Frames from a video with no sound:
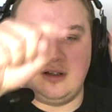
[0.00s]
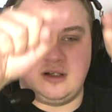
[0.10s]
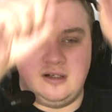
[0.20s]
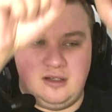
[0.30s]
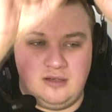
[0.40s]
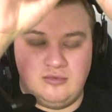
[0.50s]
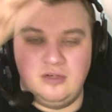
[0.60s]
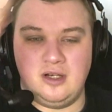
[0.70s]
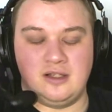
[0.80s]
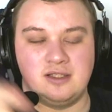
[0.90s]
the kind of
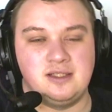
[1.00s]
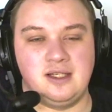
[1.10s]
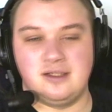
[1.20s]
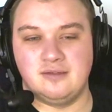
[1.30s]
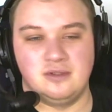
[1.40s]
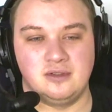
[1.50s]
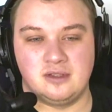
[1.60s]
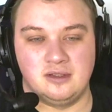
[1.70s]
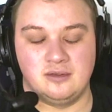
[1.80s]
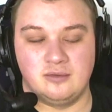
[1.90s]
like distinctive look
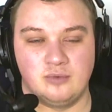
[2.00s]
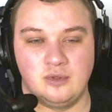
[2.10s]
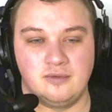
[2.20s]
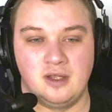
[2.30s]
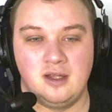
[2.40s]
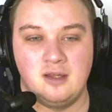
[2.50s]
of roof.